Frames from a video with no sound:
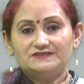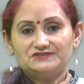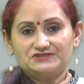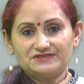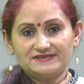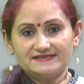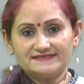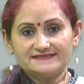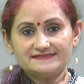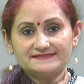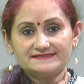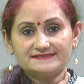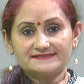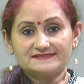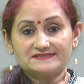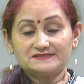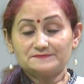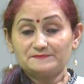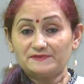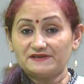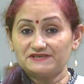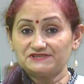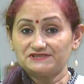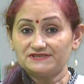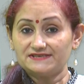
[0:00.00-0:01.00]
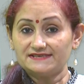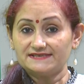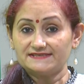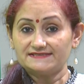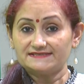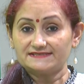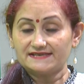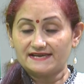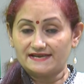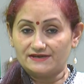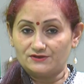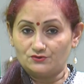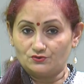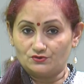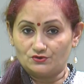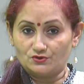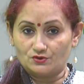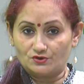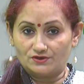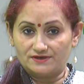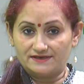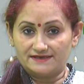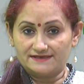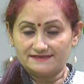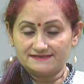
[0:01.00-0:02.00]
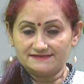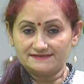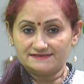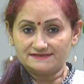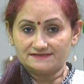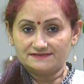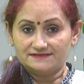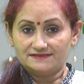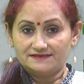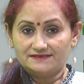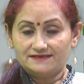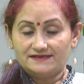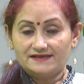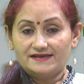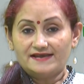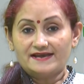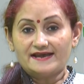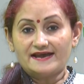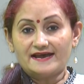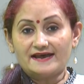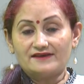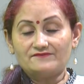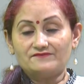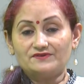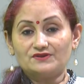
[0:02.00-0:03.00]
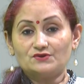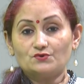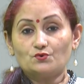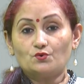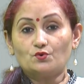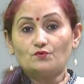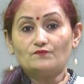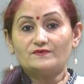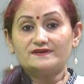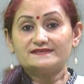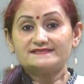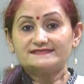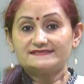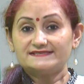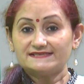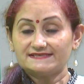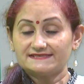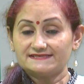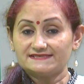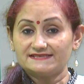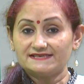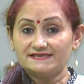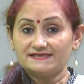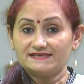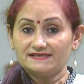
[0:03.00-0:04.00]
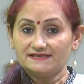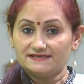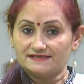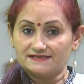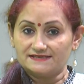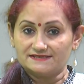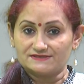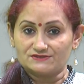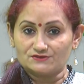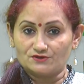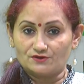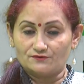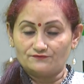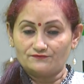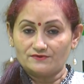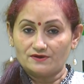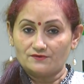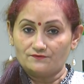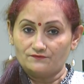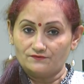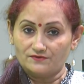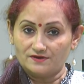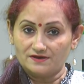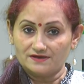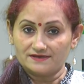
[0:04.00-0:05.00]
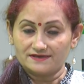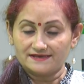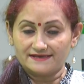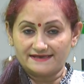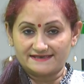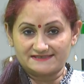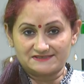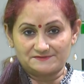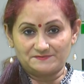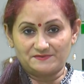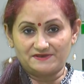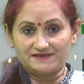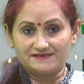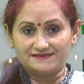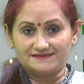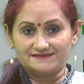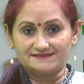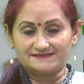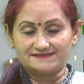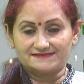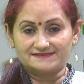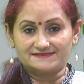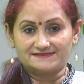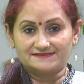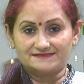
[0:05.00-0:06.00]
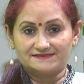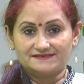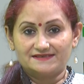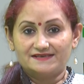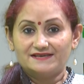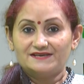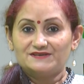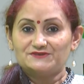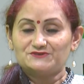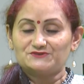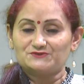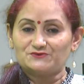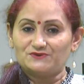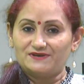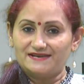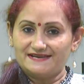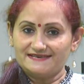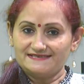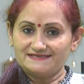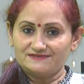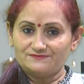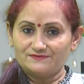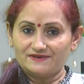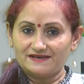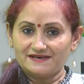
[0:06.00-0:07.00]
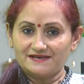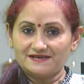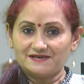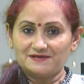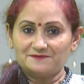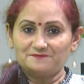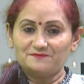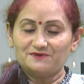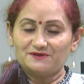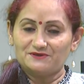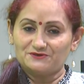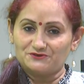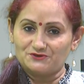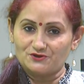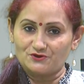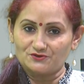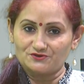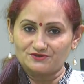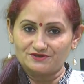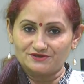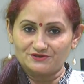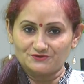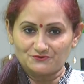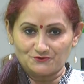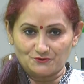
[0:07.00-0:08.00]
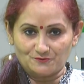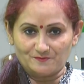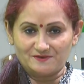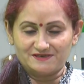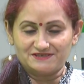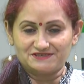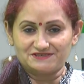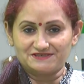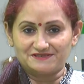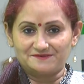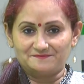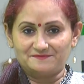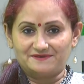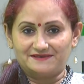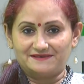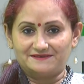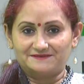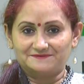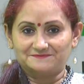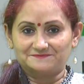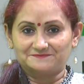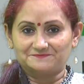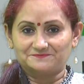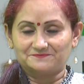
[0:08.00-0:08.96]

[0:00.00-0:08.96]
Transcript: She is a specialist endodontist having over 16 years of work experience. So let's welcome Dr. Komal Sharma.